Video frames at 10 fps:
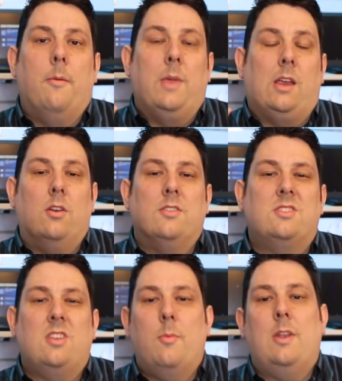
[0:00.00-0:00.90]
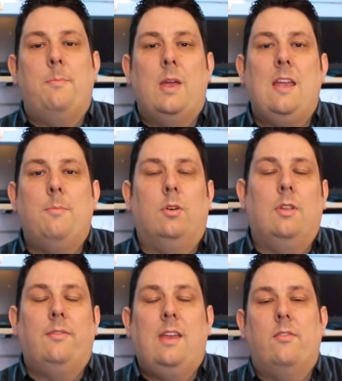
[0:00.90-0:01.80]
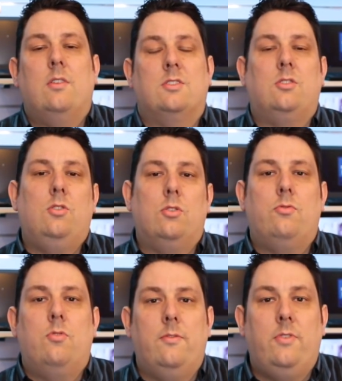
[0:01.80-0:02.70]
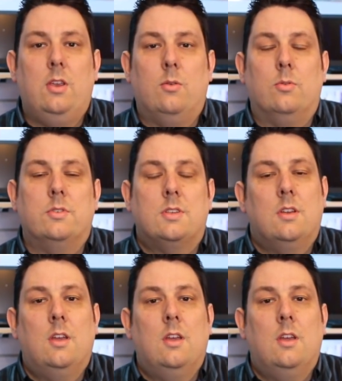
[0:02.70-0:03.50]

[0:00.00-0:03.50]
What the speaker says: Because so many people have given us good reviews,